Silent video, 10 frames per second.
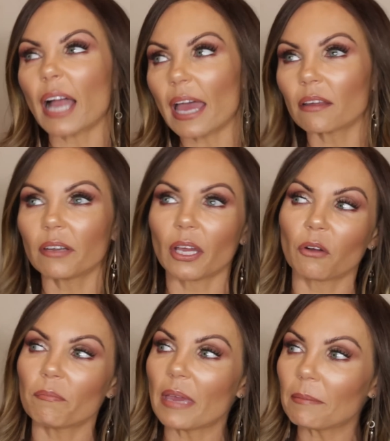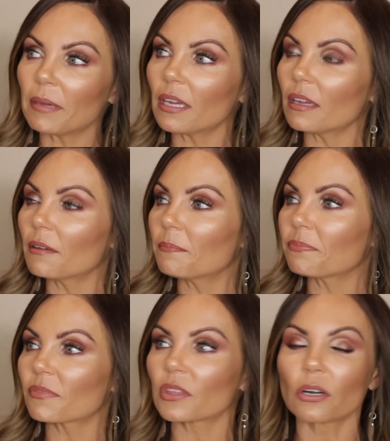I don't know, maybe
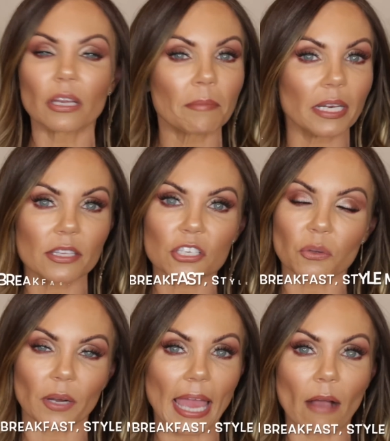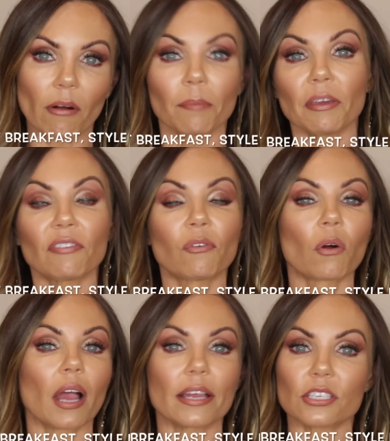30 minutes to an hour
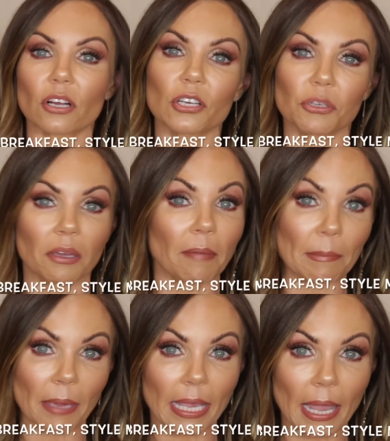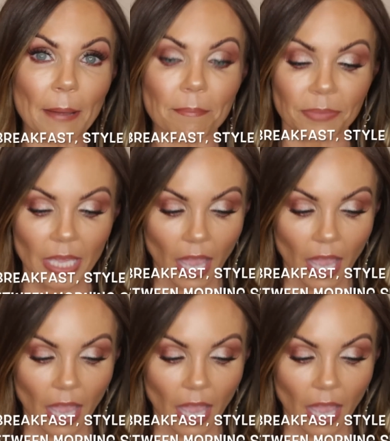before I start doing my makeup.